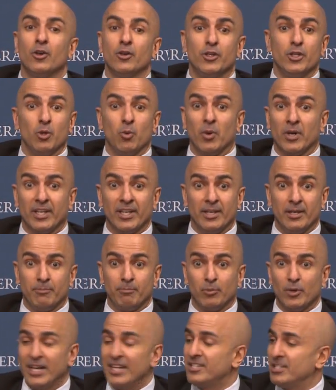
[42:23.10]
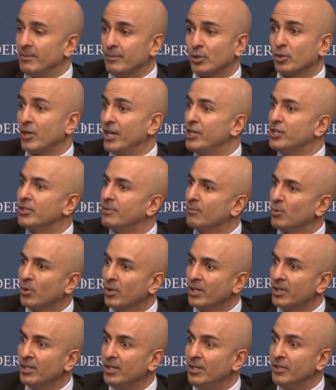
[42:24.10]
Do you want to embrace immigration
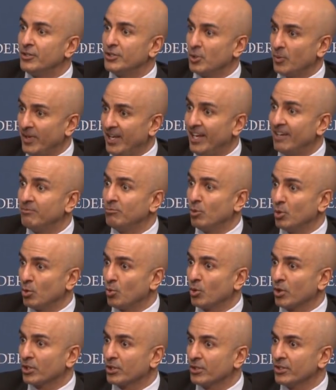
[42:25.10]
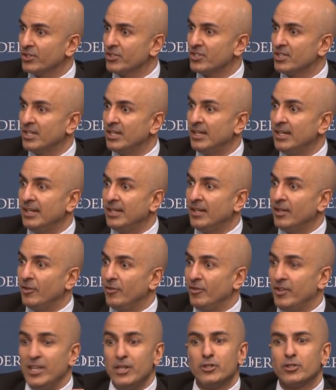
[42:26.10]
more so we have more workers?
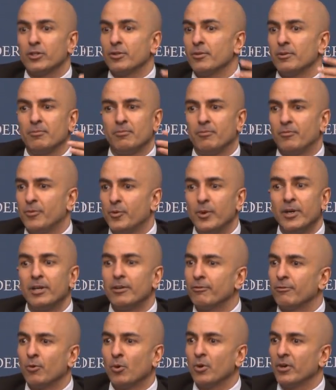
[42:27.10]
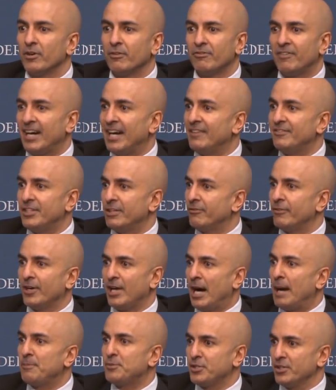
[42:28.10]
These are three or four or five different
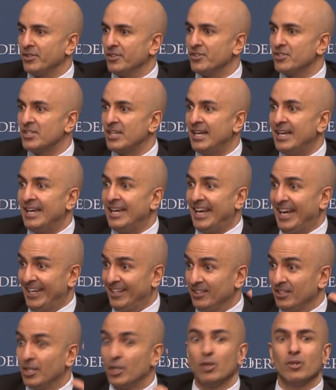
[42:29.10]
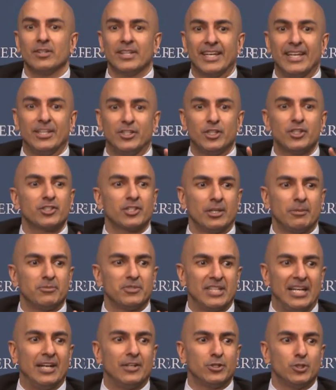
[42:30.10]
options. And literally, it just comes
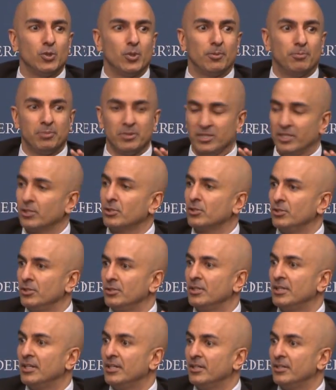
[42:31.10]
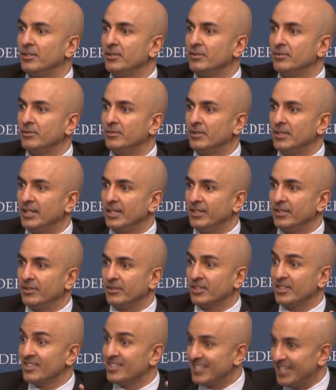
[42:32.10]
down to a political uh,
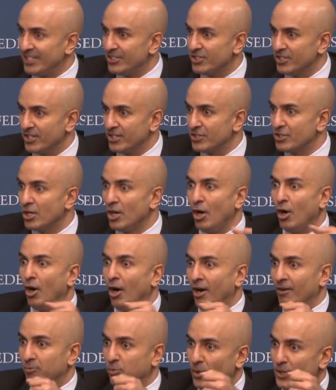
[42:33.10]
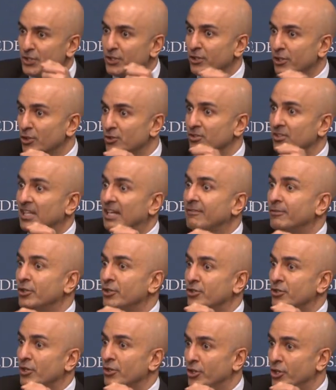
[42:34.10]
consensus of which of those
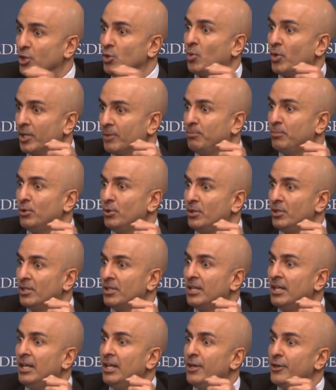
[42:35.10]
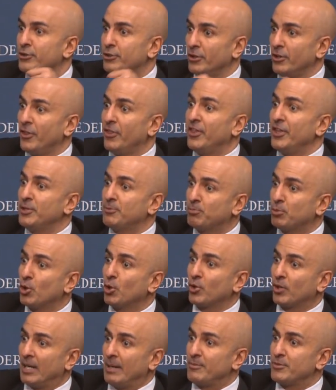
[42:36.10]
levers do you want to pull so that these
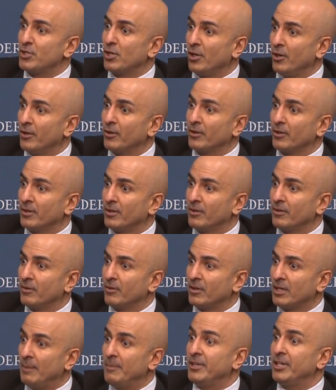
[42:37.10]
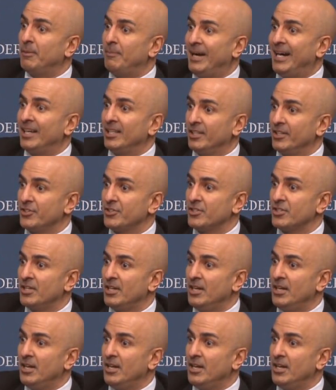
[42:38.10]
programs are come into balance.